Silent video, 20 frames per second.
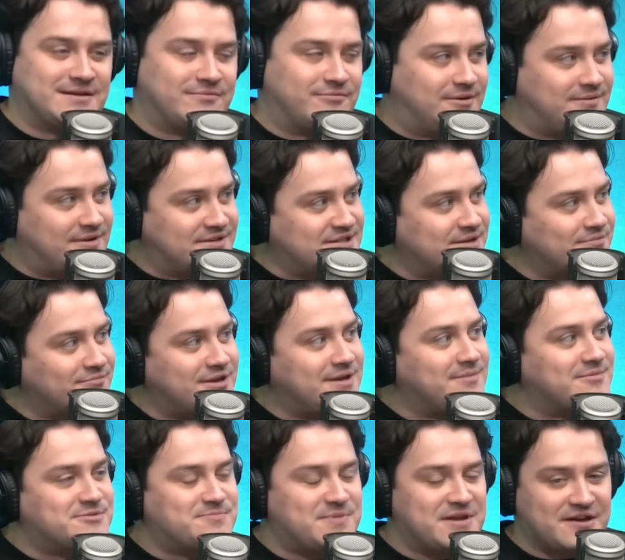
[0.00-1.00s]
Tim Ream. Now, Tim
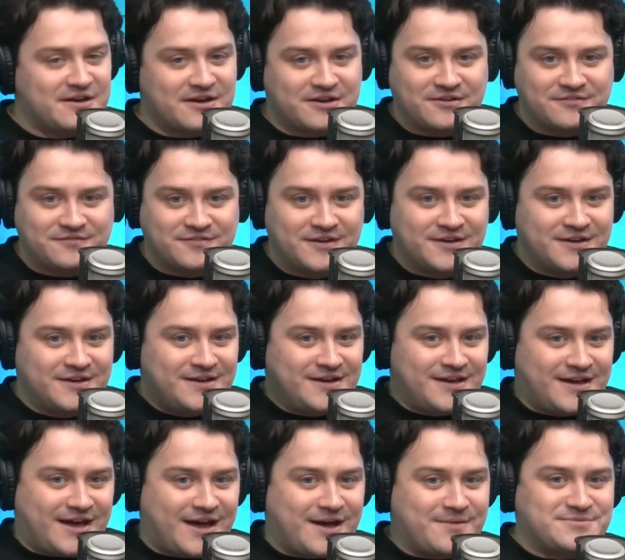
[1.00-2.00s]
Ream has been a kind of
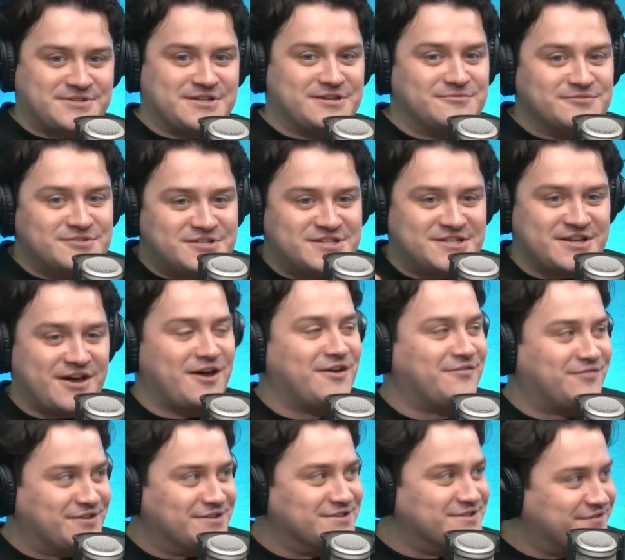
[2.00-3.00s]
absolute
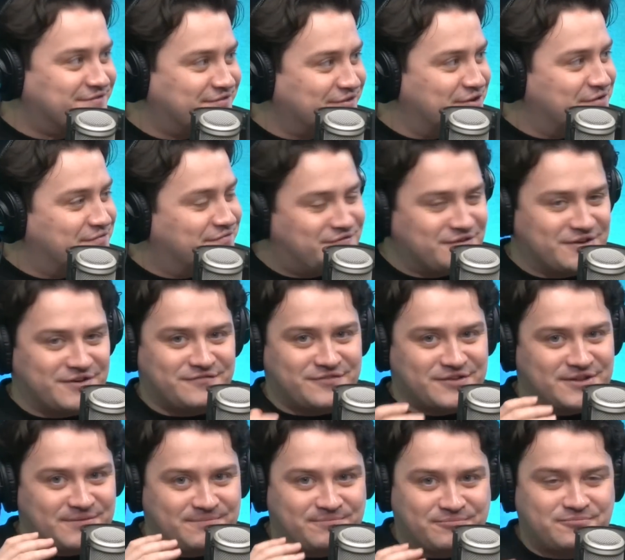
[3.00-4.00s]
servant to Fulham for
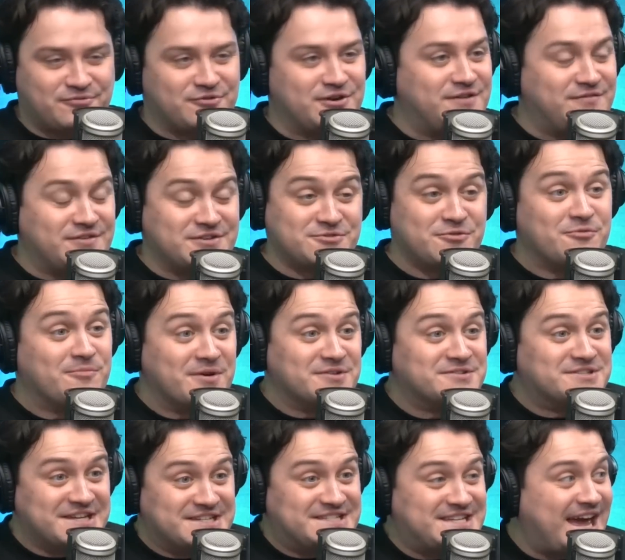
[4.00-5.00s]
the previous
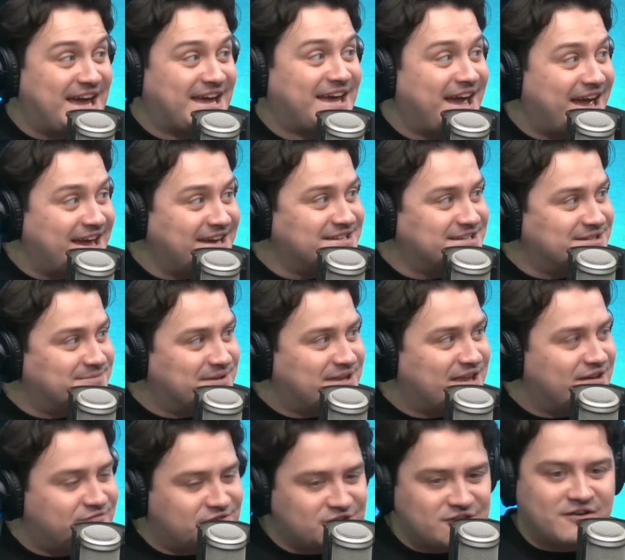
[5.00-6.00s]
almost a decade. He'd been
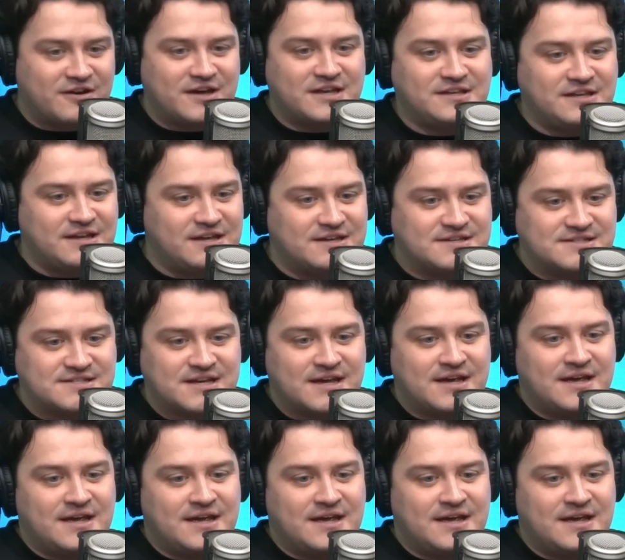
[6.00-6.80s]
there for 9 years.